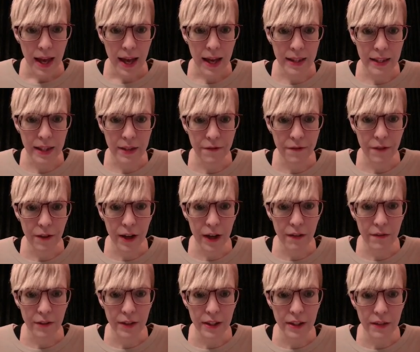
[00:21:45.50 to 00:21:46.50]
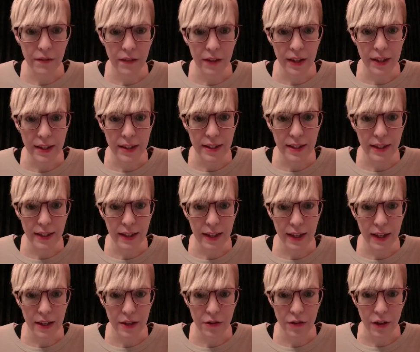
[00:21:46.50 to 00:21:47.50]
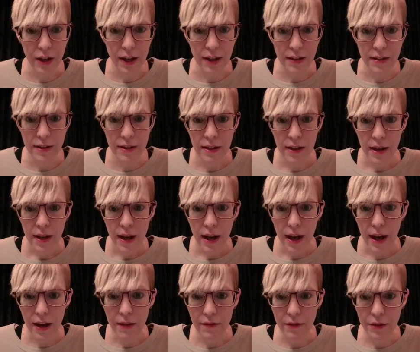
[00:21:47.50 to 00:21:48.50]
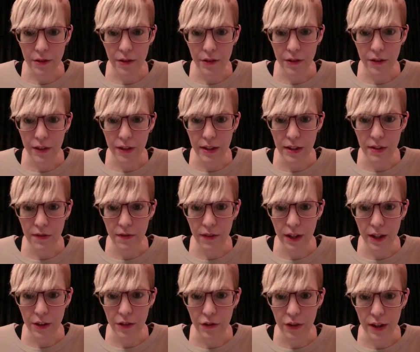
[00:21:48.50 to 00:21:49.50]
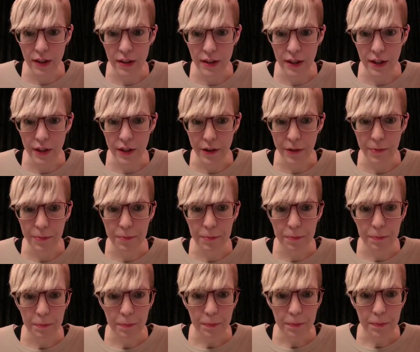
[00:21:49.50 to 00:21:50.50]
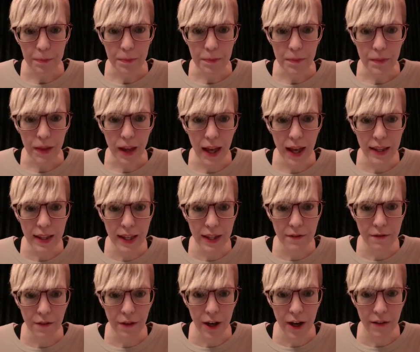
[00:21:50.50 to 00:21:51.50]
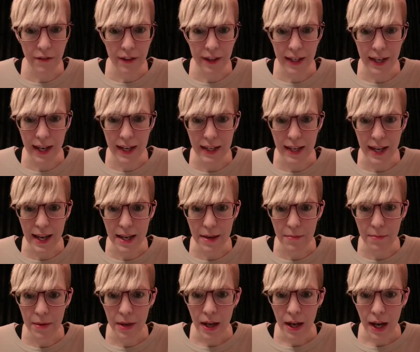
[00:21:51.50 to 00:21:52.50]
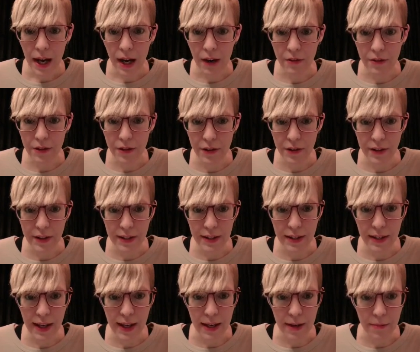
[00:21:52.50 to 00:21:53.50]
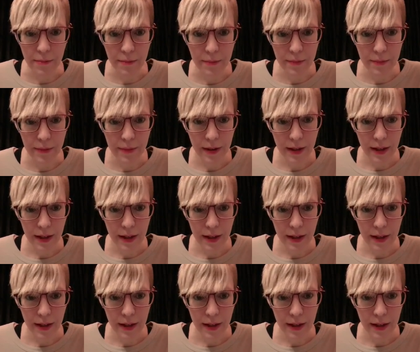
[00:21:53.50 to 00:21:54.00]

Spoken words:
and then for every device get address, I return this fake address here, and then for every get name, I return this name.